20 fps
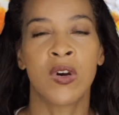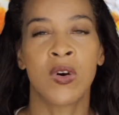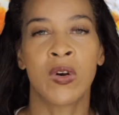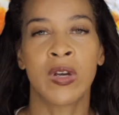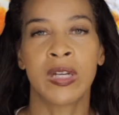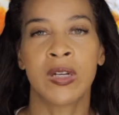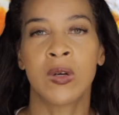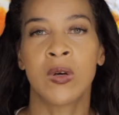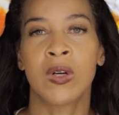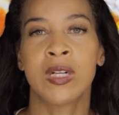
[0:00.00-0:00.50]

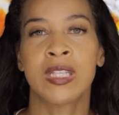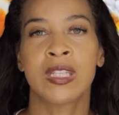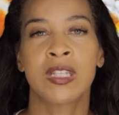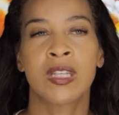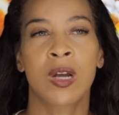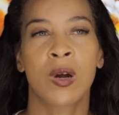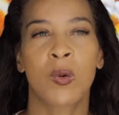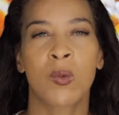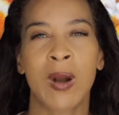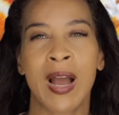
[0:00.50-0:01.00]
going on.
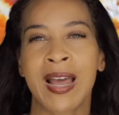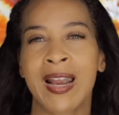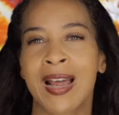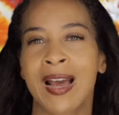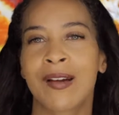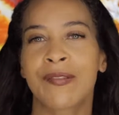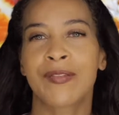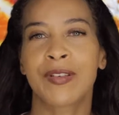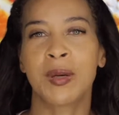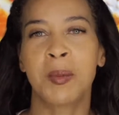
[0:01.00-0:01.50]
So right
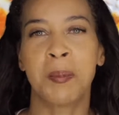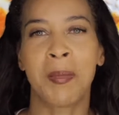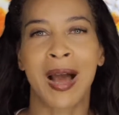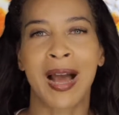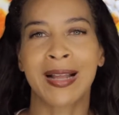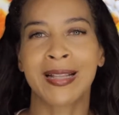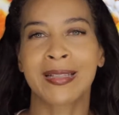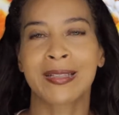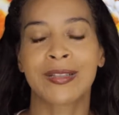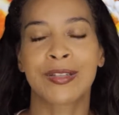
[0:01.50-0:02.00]
after
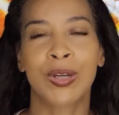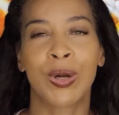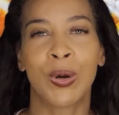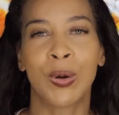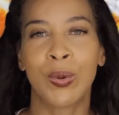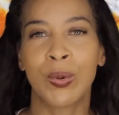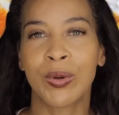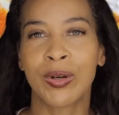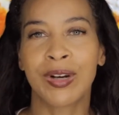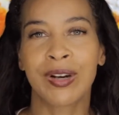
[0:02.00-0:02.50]
my
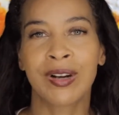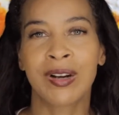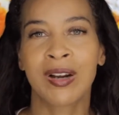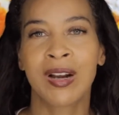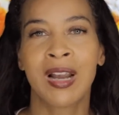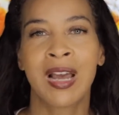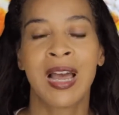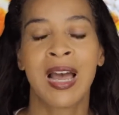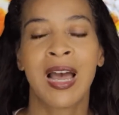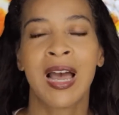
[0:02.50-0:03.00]

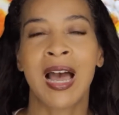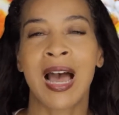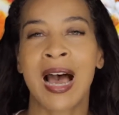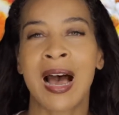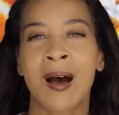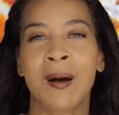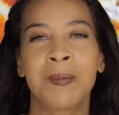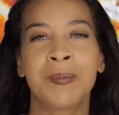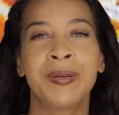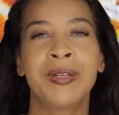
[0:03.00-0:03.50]
toner,
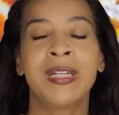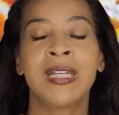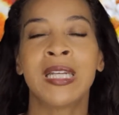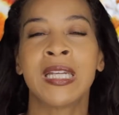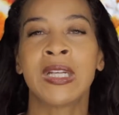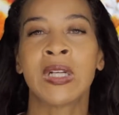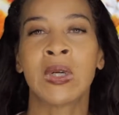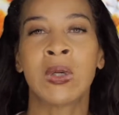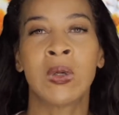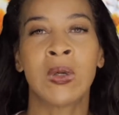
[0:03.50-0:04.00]
I'll put
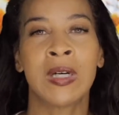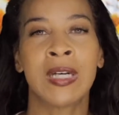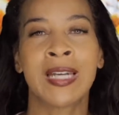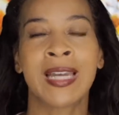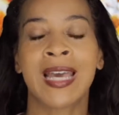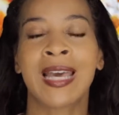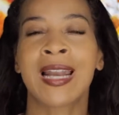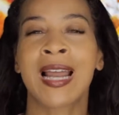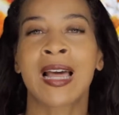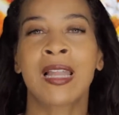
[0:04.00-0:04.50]
it on,
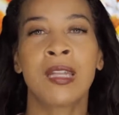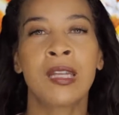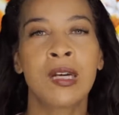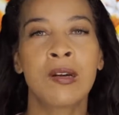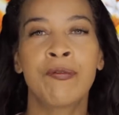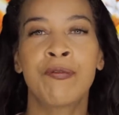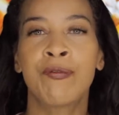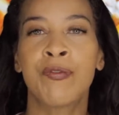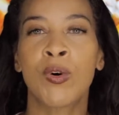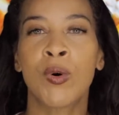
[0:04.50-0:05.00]
and I
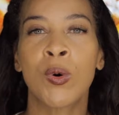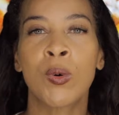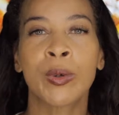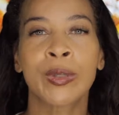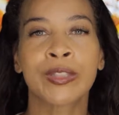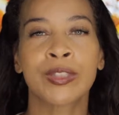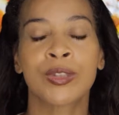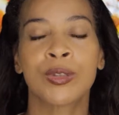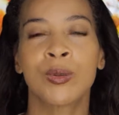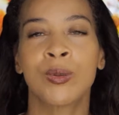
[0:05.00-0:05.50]
look
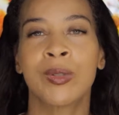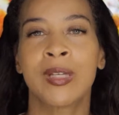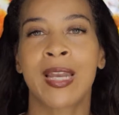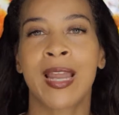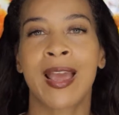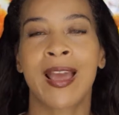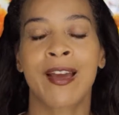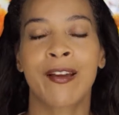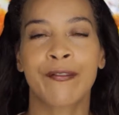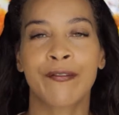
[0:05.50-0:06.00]
forward to
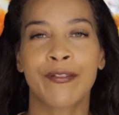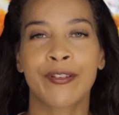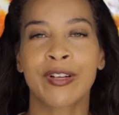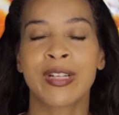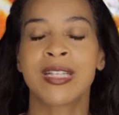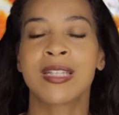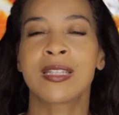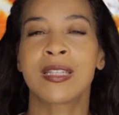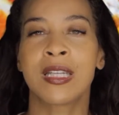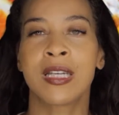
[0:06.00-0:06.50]
it
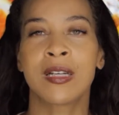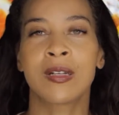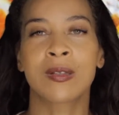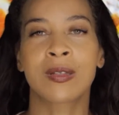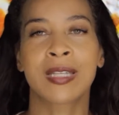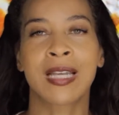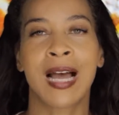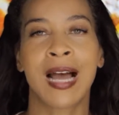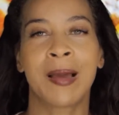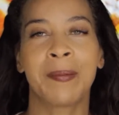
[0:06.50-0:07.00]
every single
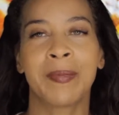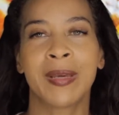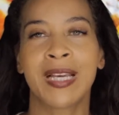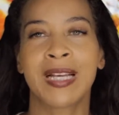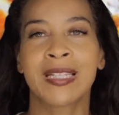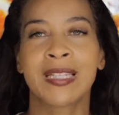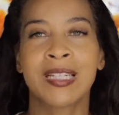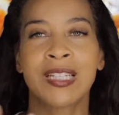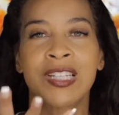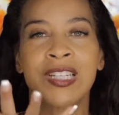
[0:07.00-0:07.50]
time
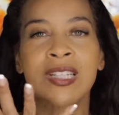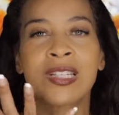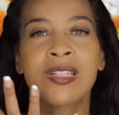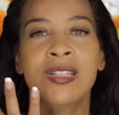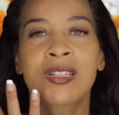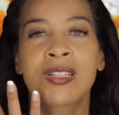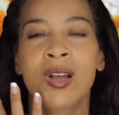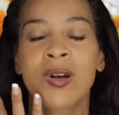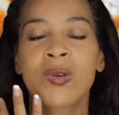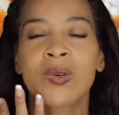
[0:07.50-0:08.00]
because it
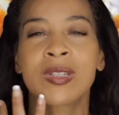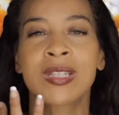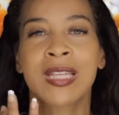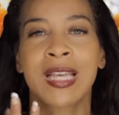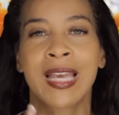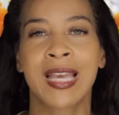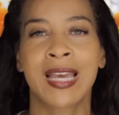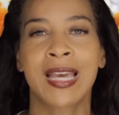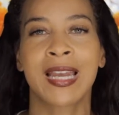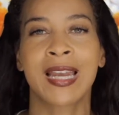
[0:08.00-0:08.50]
just soaks
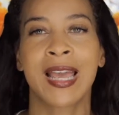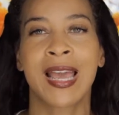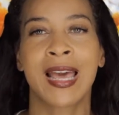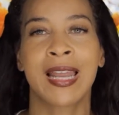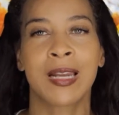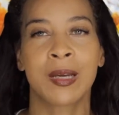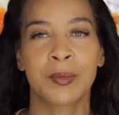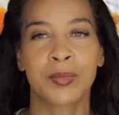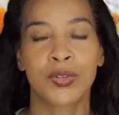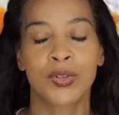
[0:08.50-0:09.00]
in
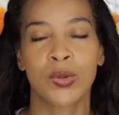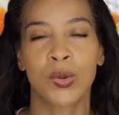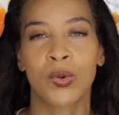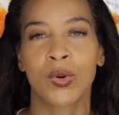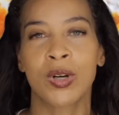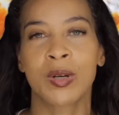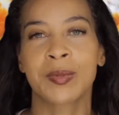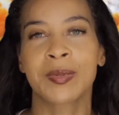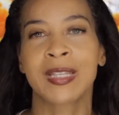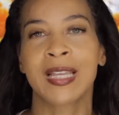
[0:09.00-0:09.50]
and
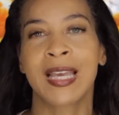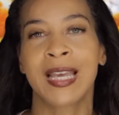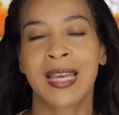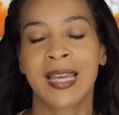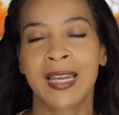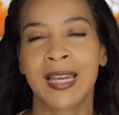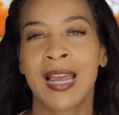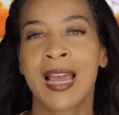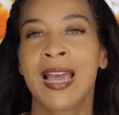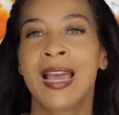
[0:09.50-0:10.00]
absorbs
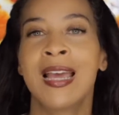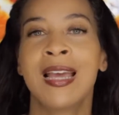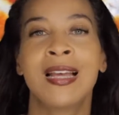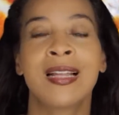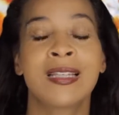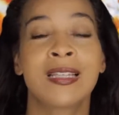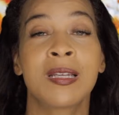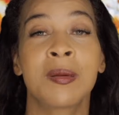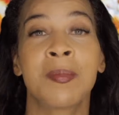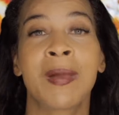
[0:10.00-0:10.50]

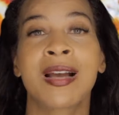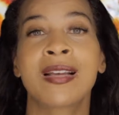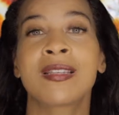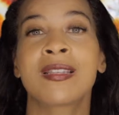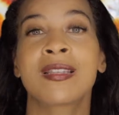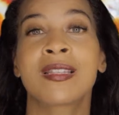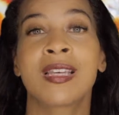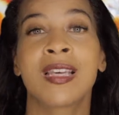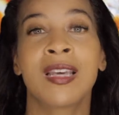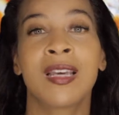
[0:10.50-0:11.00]
into my
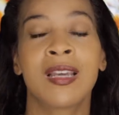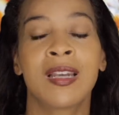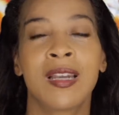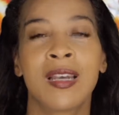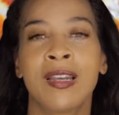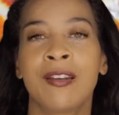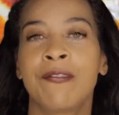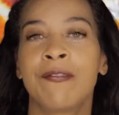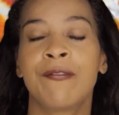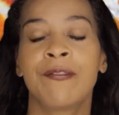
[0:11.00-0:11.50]
skin
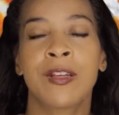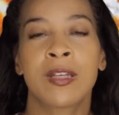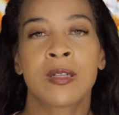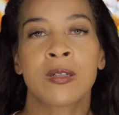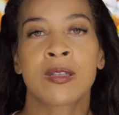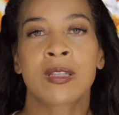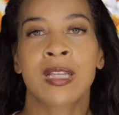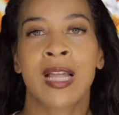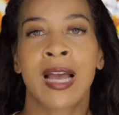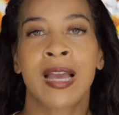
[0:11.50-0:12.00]
and
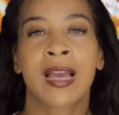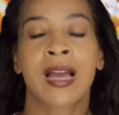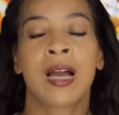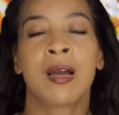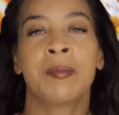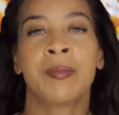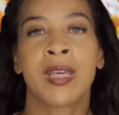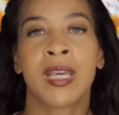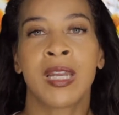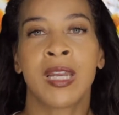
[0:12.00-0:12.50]
feels like
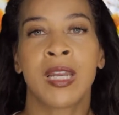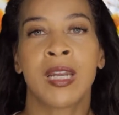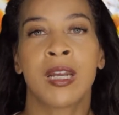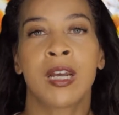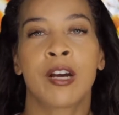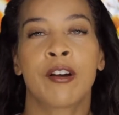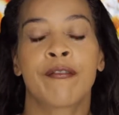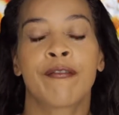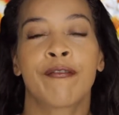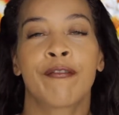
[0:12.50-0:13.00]
I'm
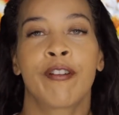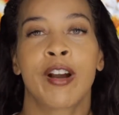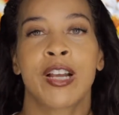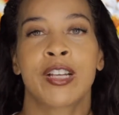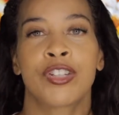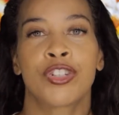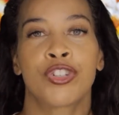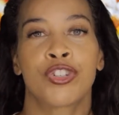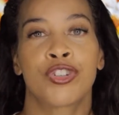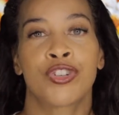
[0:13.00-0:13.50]
getting a
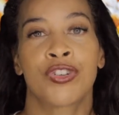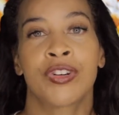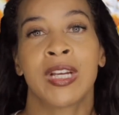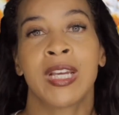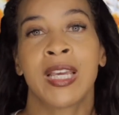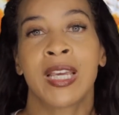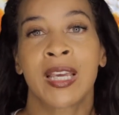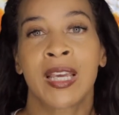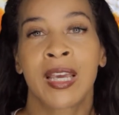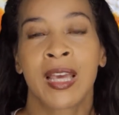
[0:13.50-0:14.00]
fresh
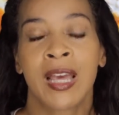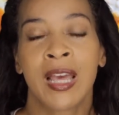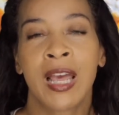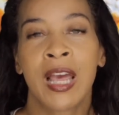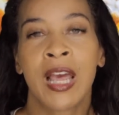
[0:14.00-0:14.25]
drink.